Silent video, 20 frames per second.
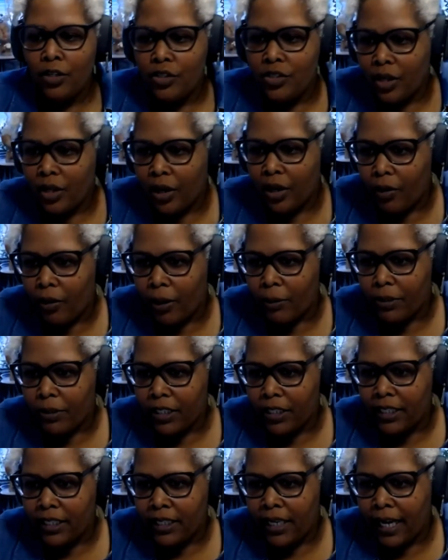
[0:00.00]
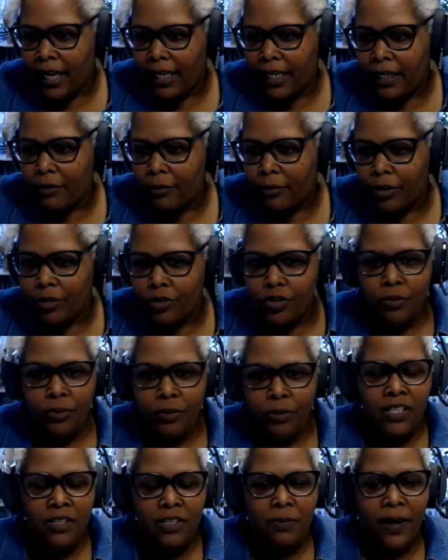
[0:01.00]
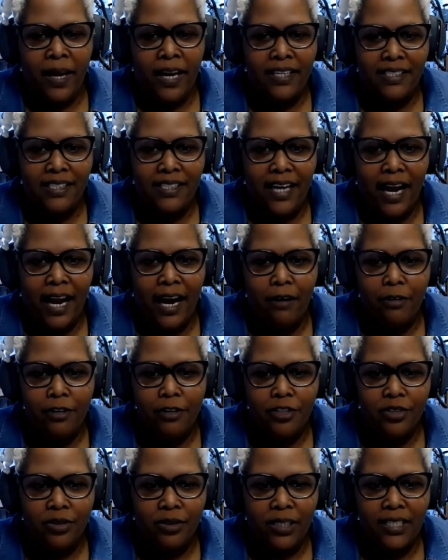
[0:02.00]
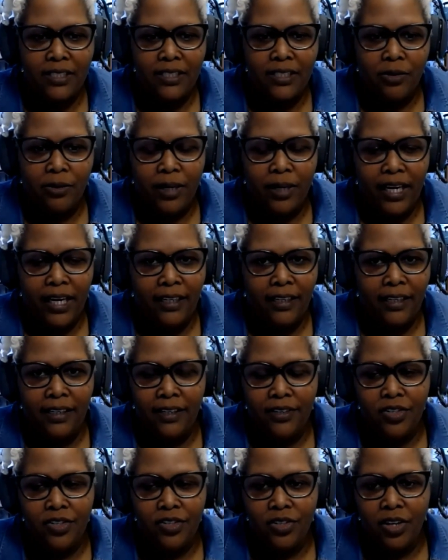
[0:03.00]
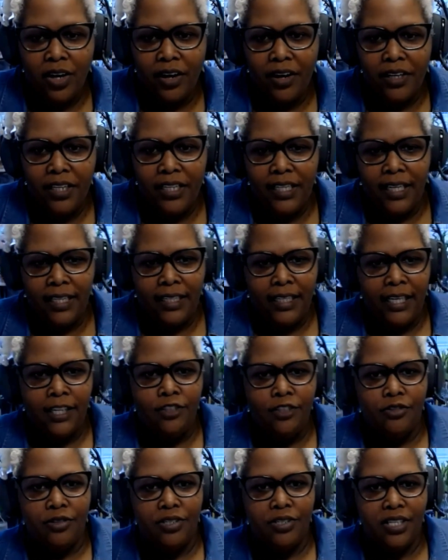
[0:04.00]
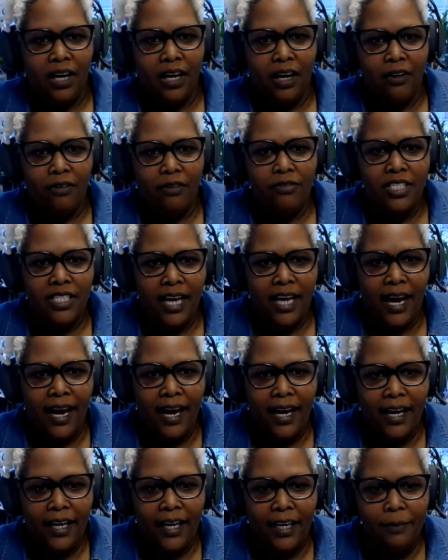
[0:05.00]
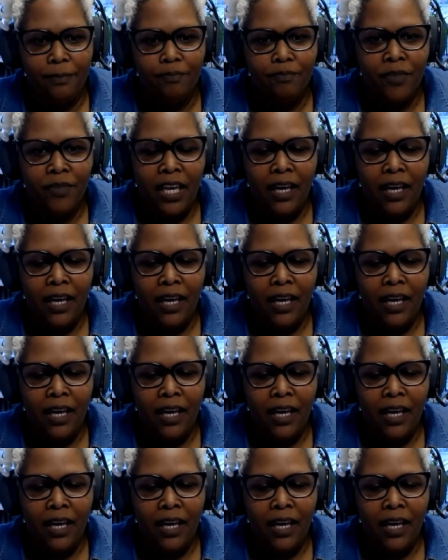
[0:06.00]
So I'm looking at it. We're 2 minutes past the hour, so let's go ahead and get started in the interest of time.